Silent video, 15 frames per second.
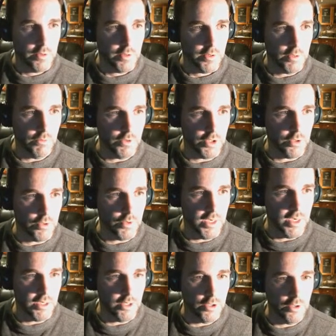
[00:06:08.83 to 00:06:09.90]
I would go
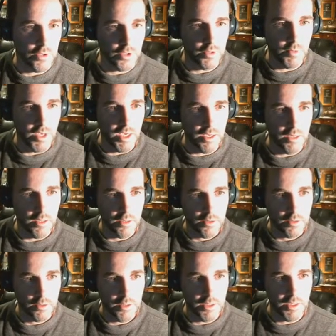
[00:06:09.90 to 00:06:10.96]
add a new command
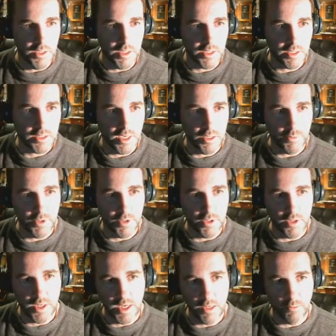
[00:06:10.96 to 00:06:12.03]
and then type in
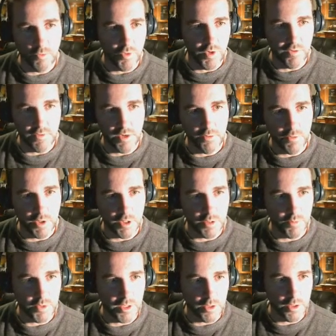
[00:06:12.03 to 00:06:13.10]
name, whatever I wanted to
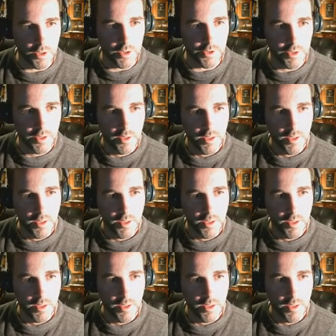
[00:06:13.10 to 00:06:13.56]
be called,